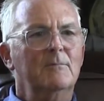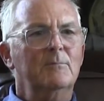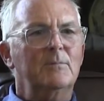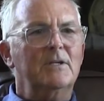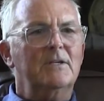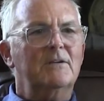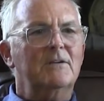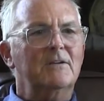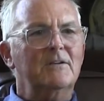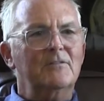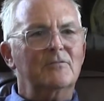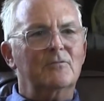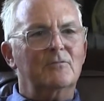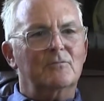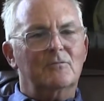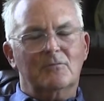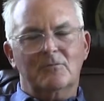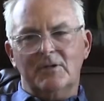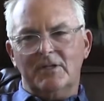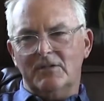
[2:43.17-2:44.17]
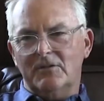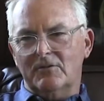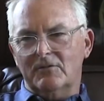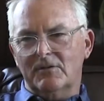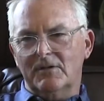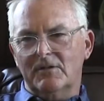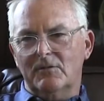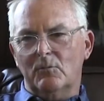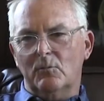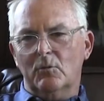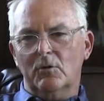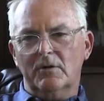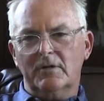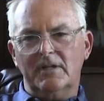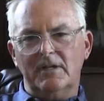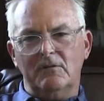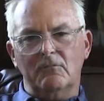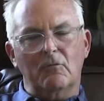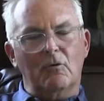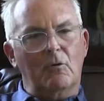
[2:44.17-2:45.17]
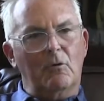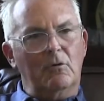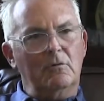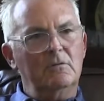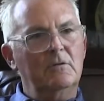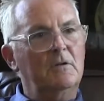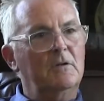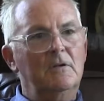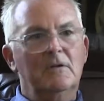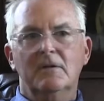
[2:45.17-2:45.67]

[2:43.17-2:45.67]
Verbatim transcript: Because when you're in the working role,